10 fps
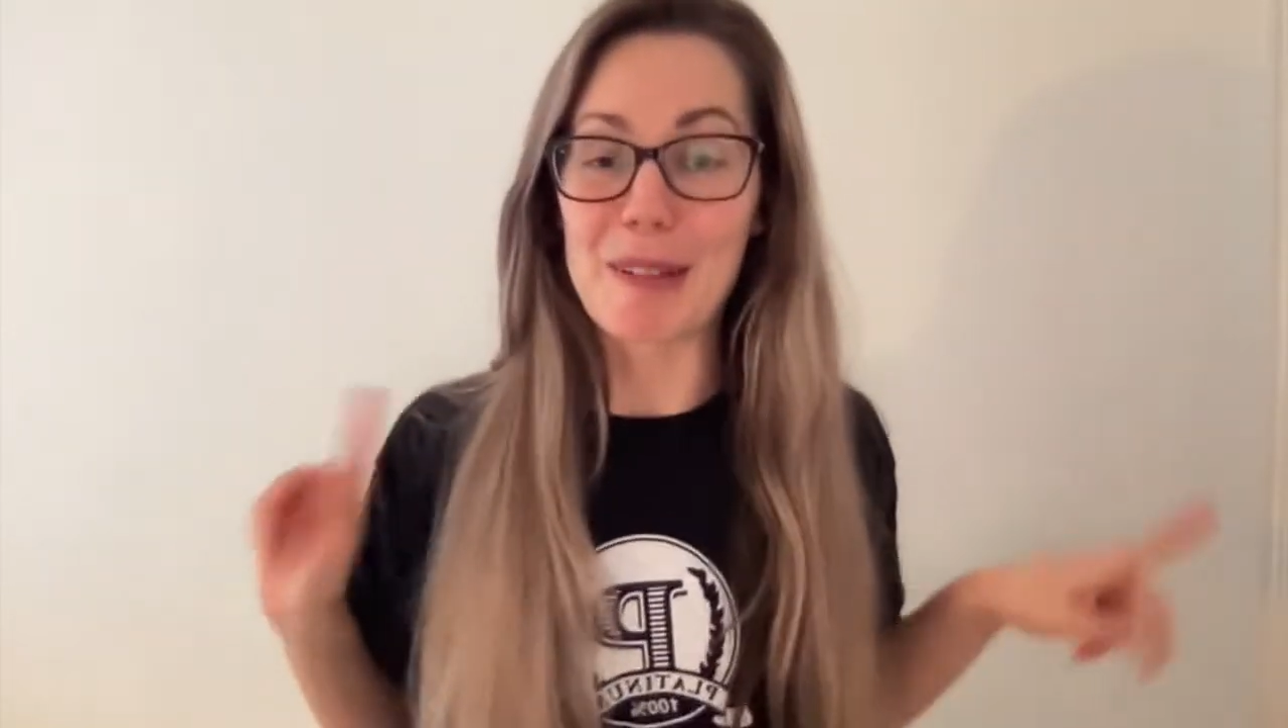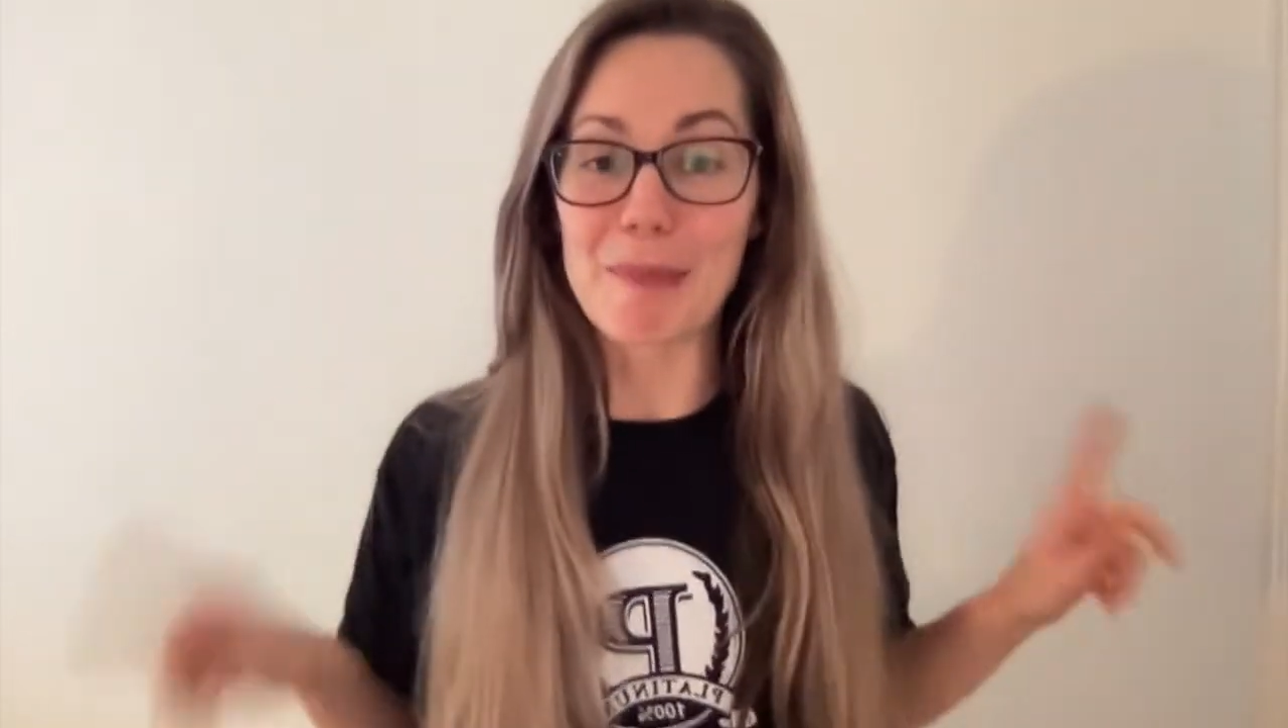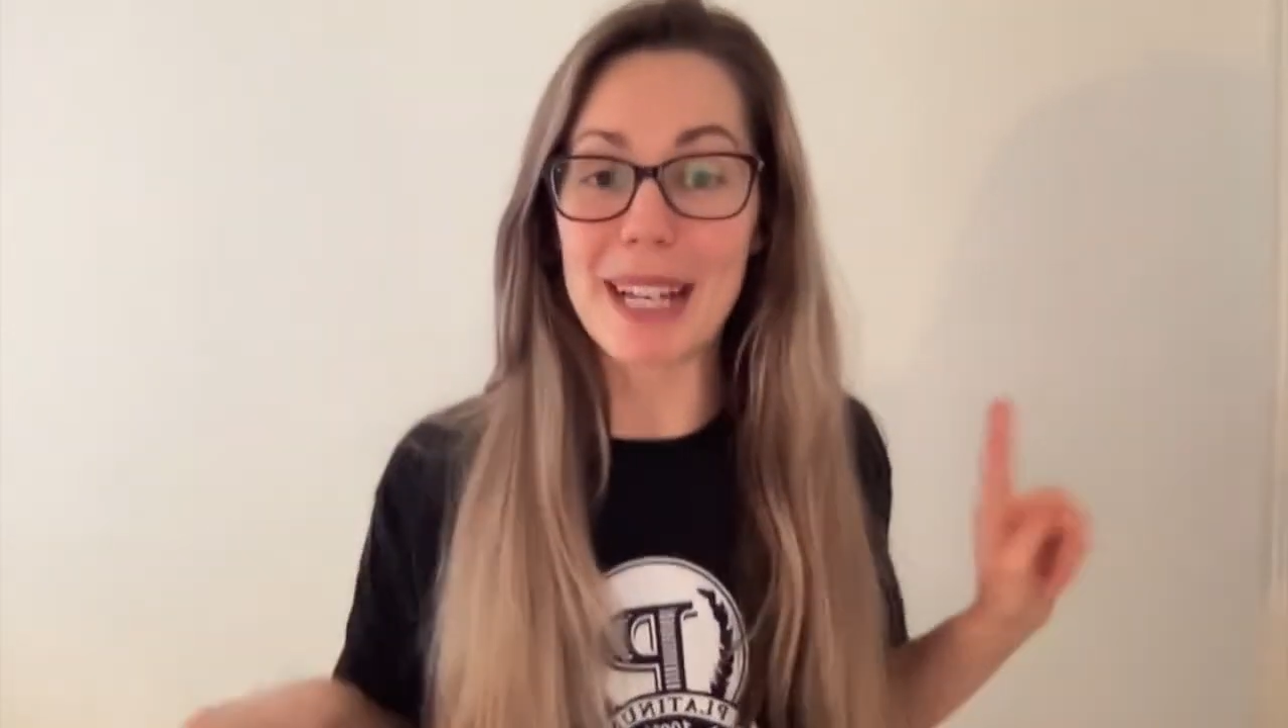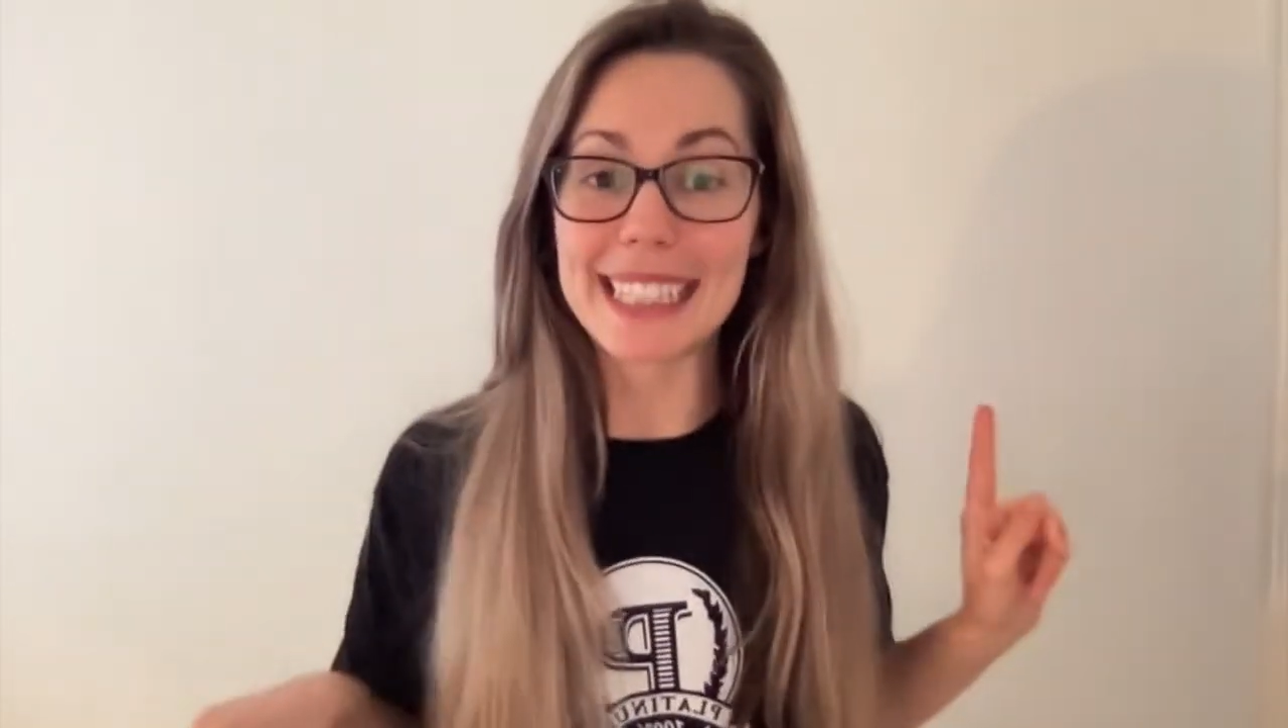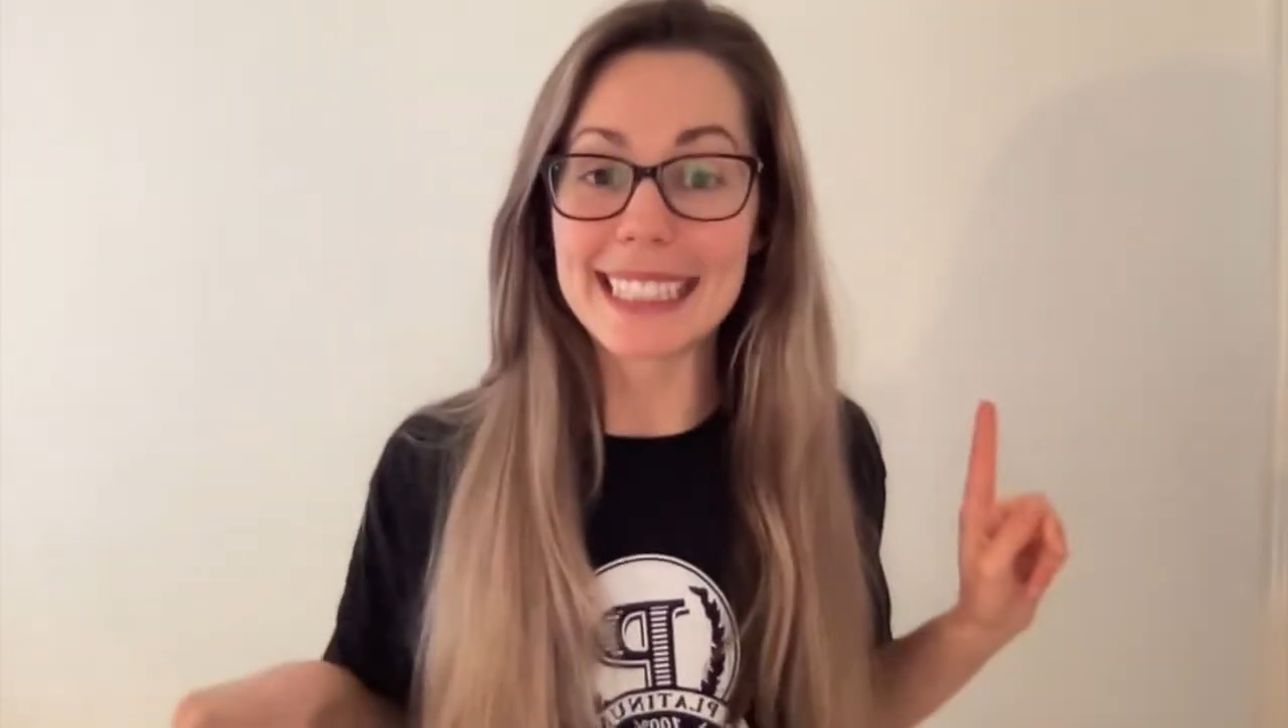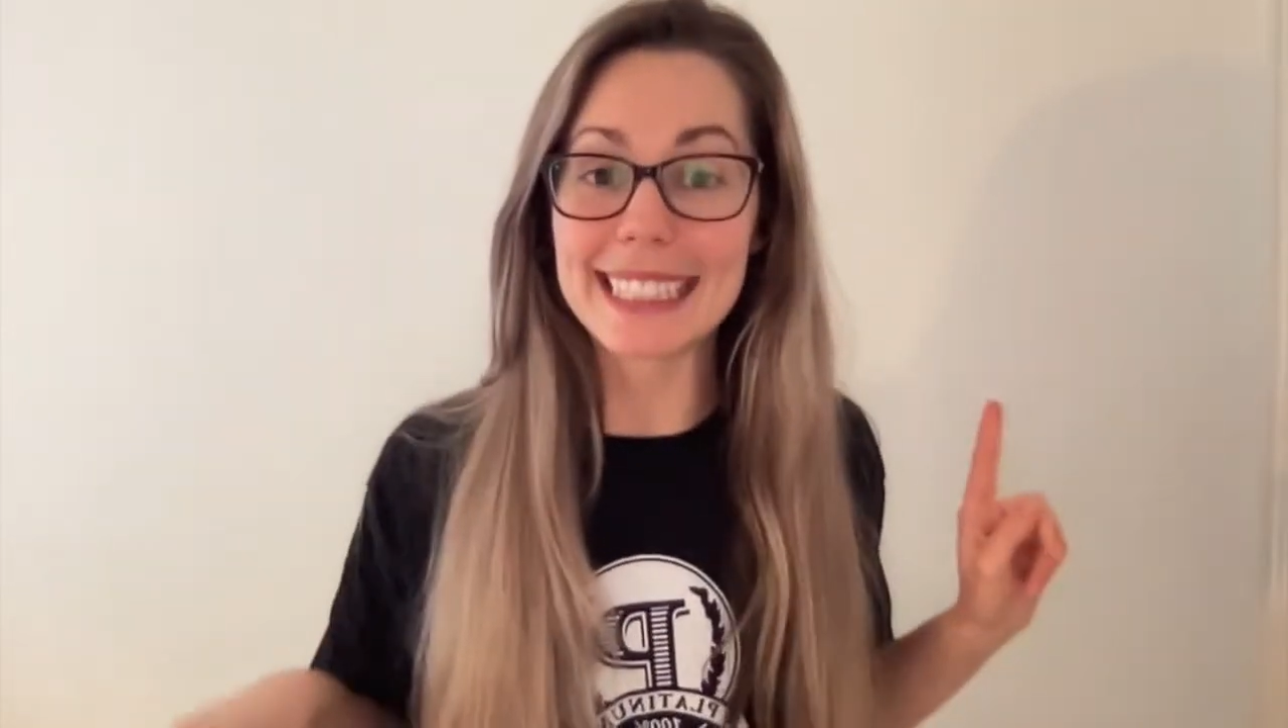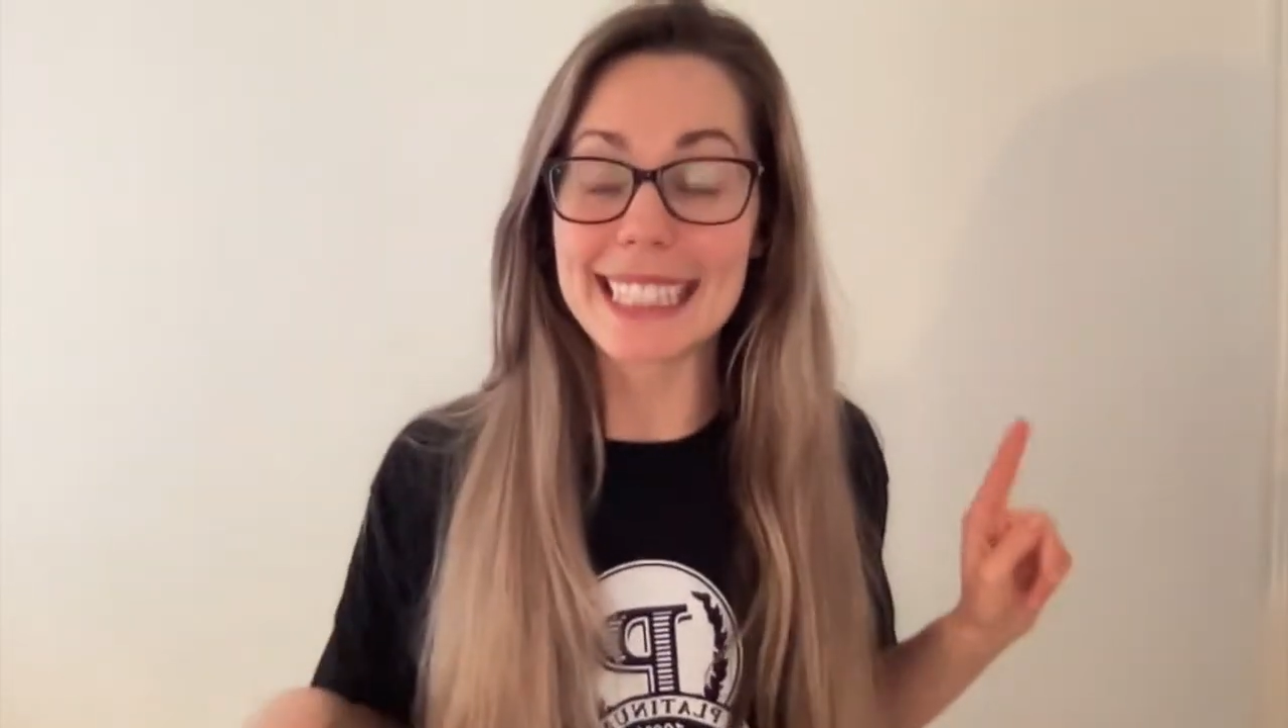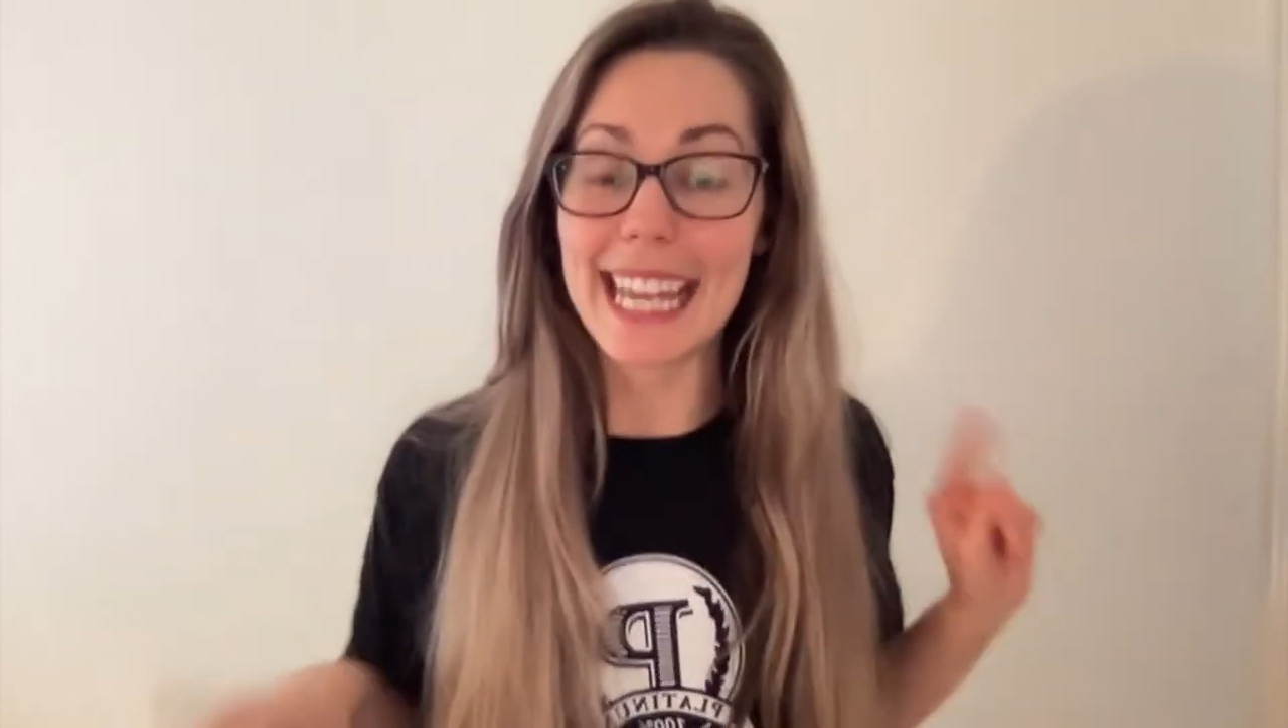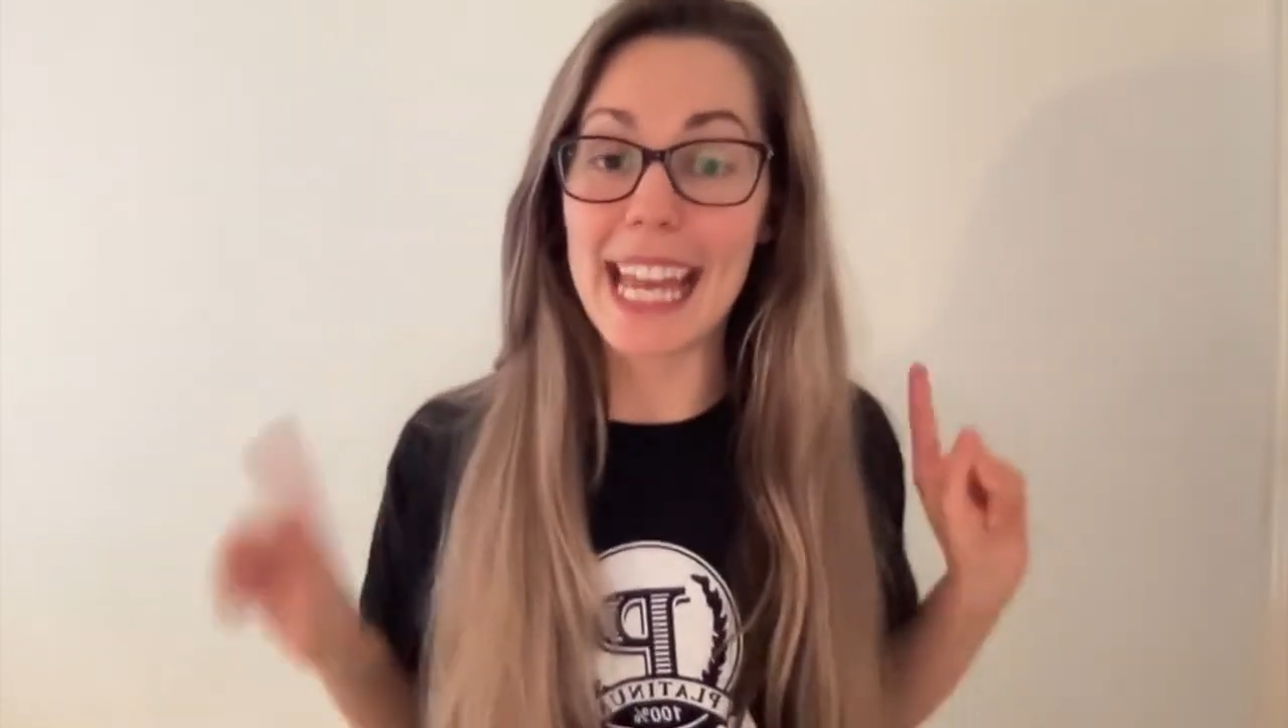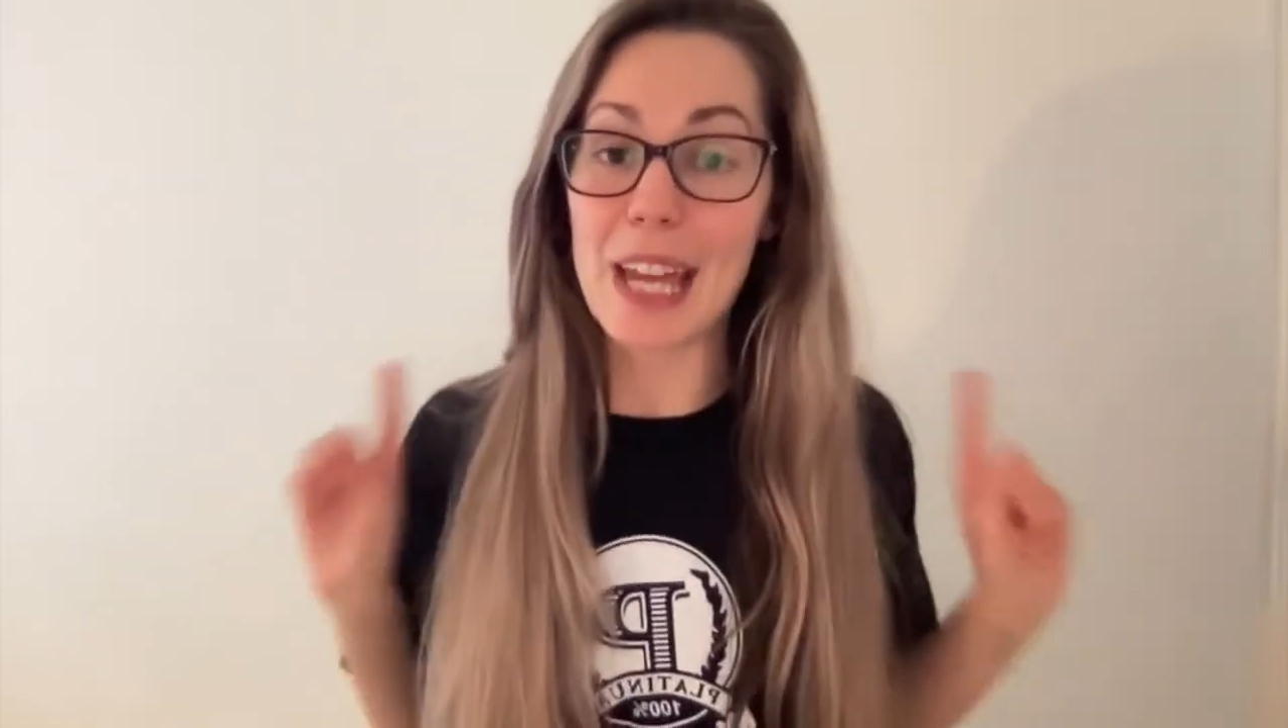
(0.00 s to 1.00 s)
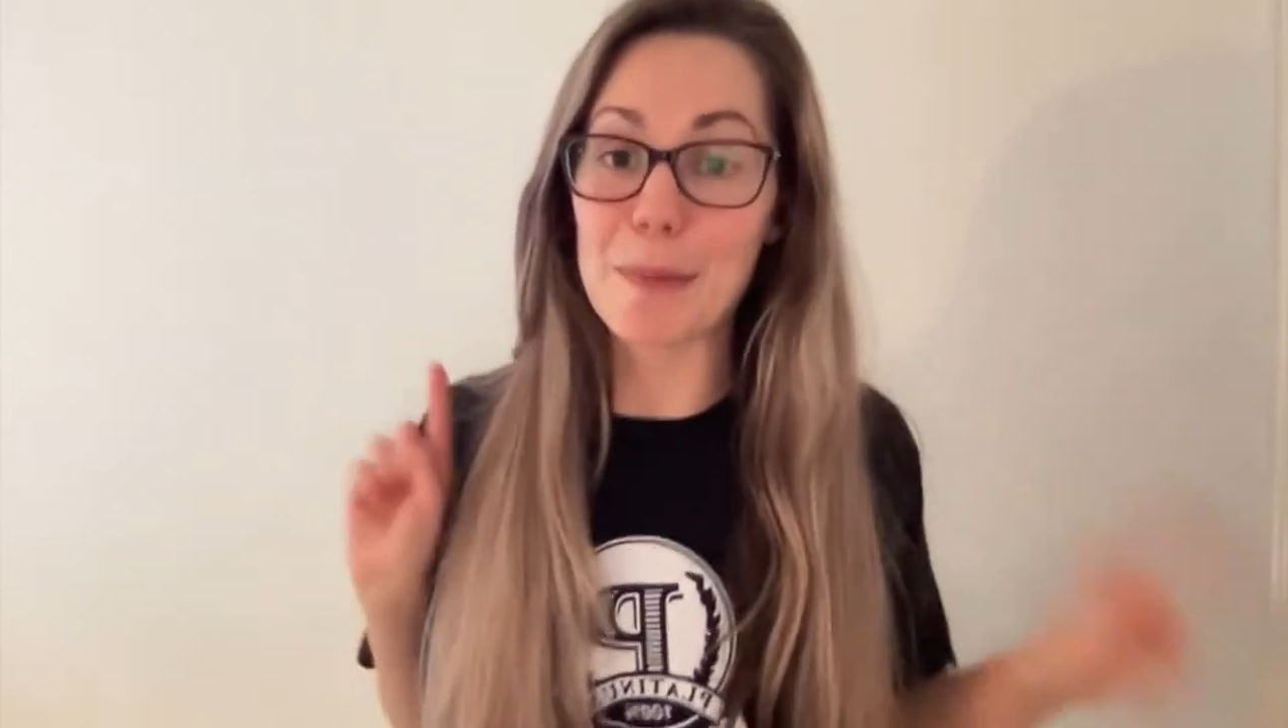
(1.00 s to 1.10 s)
Monday